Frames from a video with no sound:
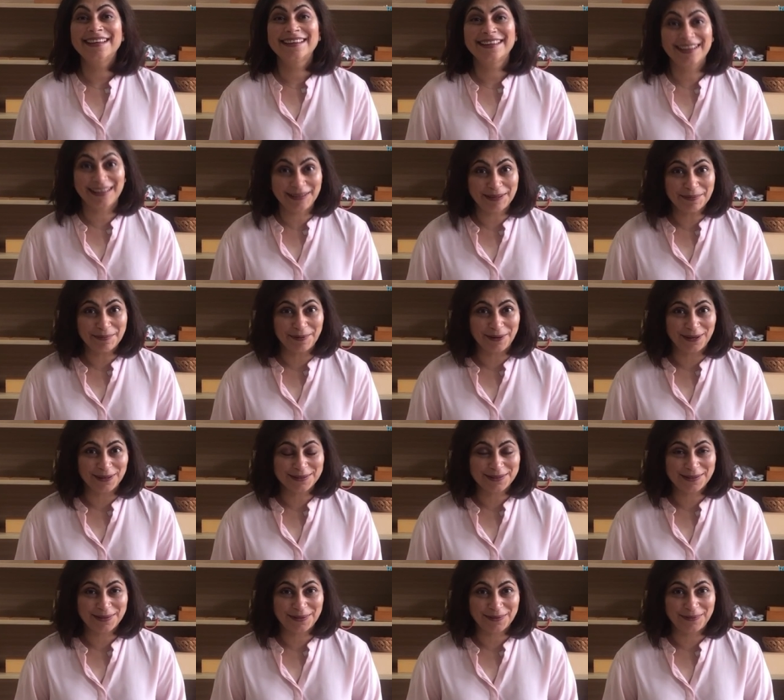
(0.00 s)
Colour
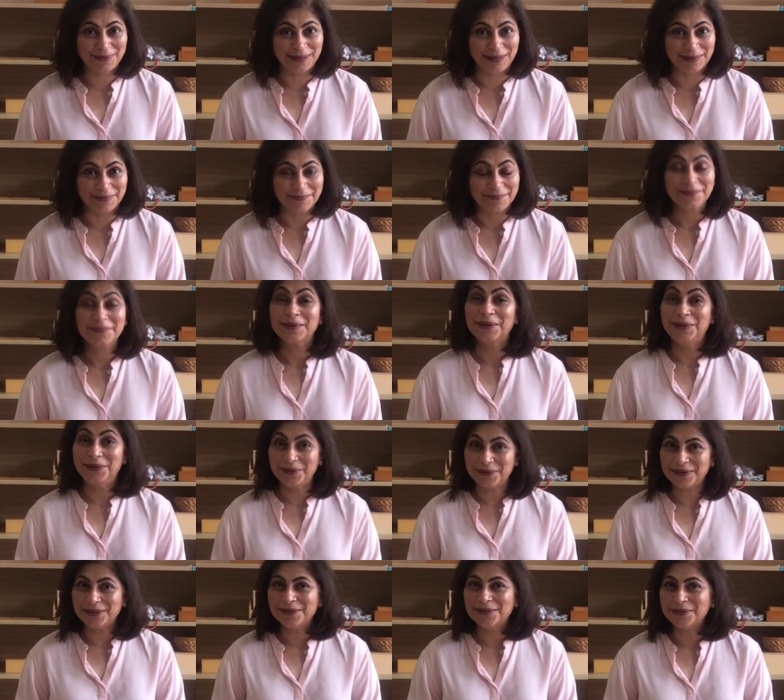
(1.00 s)
Box 3.
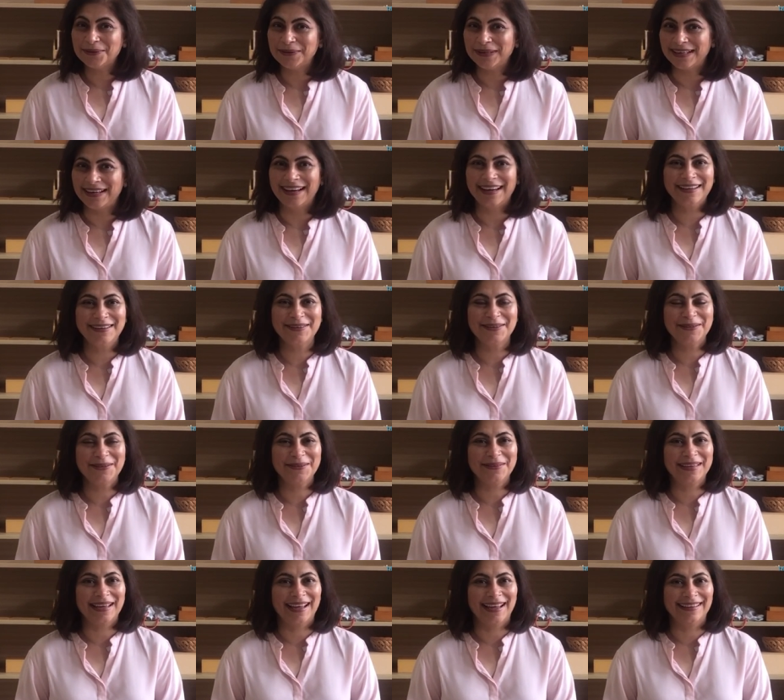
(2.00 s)
You can do it. I know
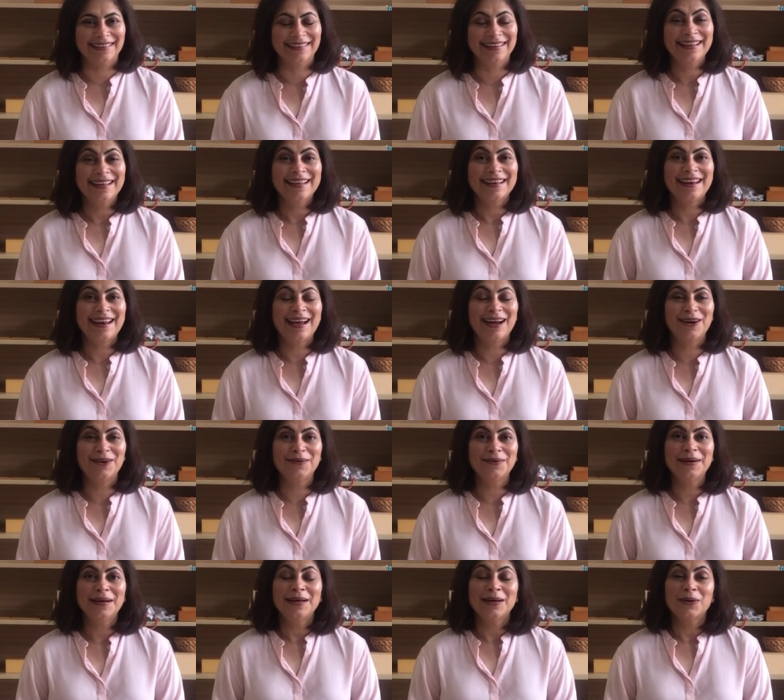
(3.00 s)
you can.
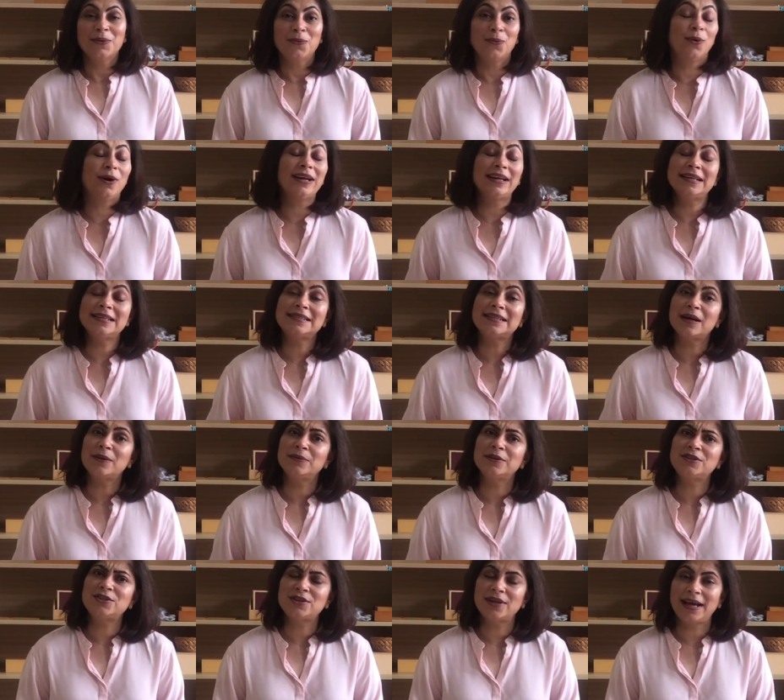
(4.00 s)
Now, what is
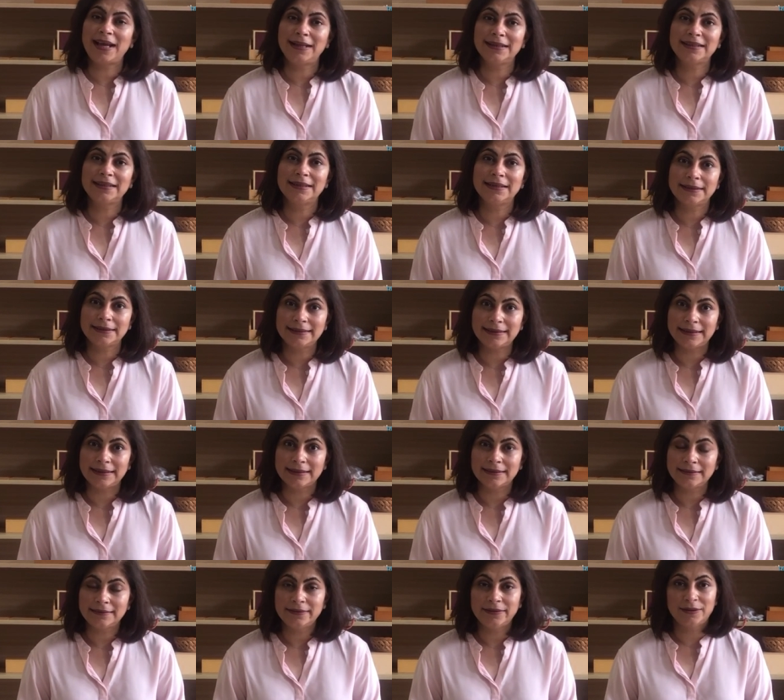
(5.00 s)
our child
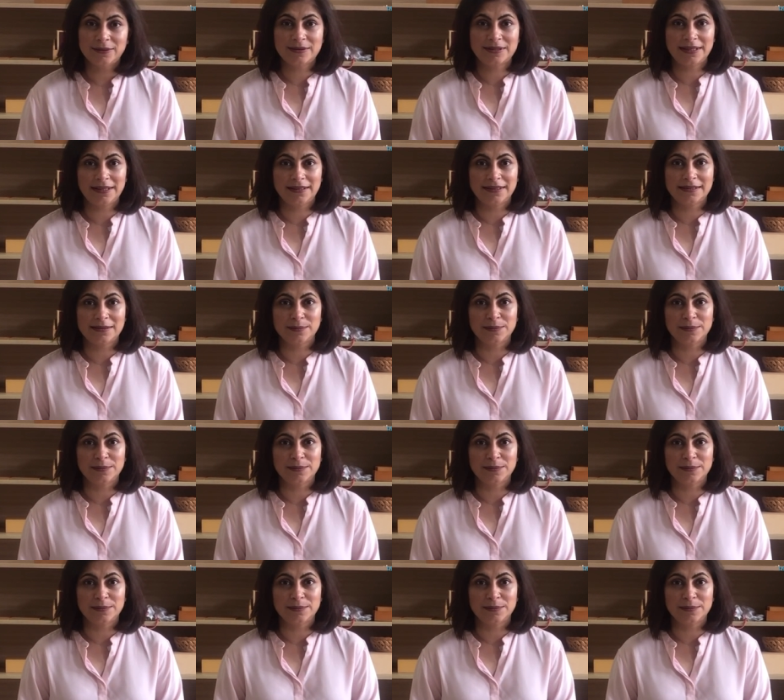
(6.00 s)
learning using this